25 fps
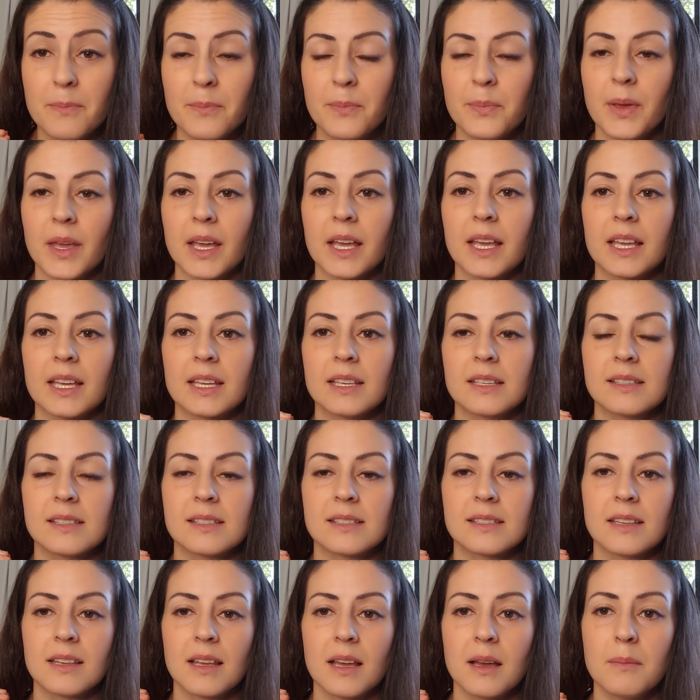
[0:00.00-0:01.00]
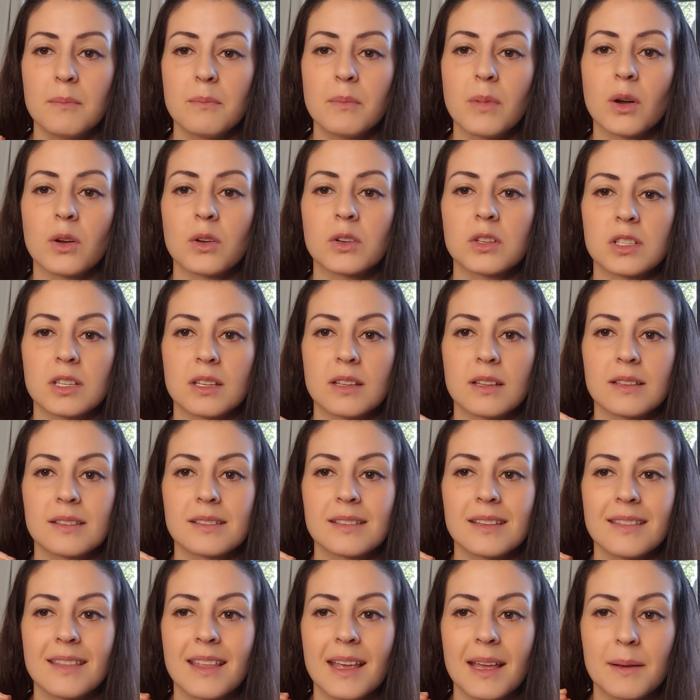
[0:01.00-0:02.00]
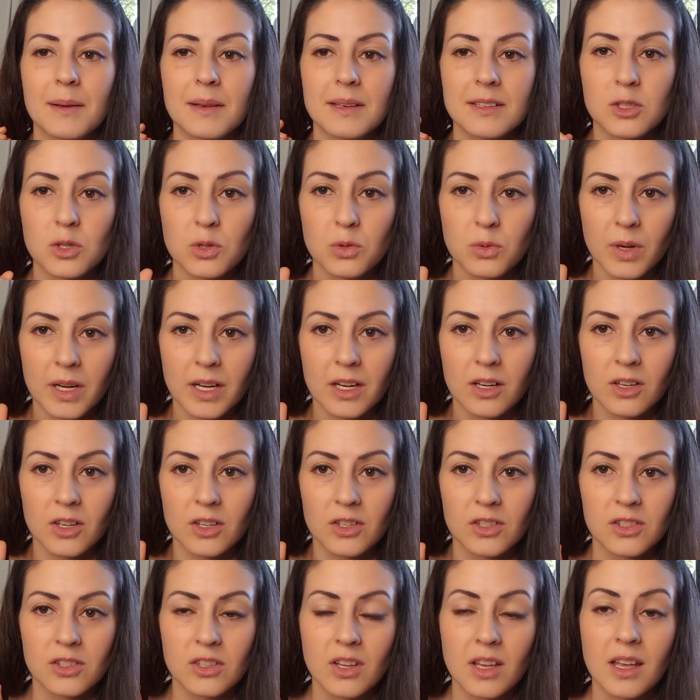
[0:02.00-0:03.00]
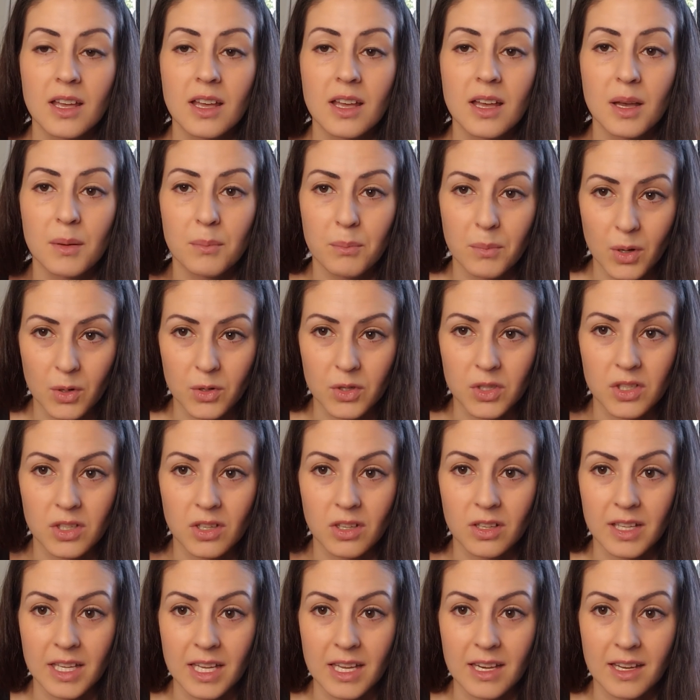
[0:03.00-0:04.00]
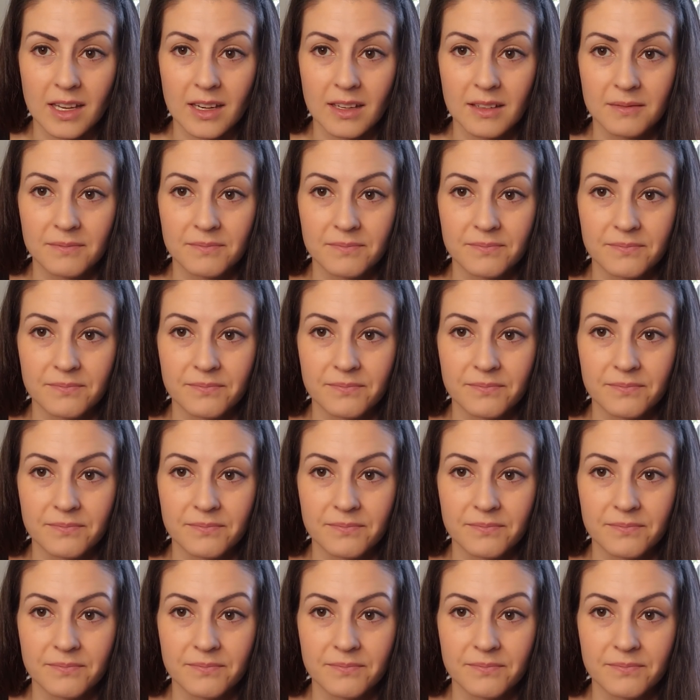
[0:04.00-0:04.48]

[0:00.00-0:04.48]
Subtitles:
biggest emotions that triggers emotional eating.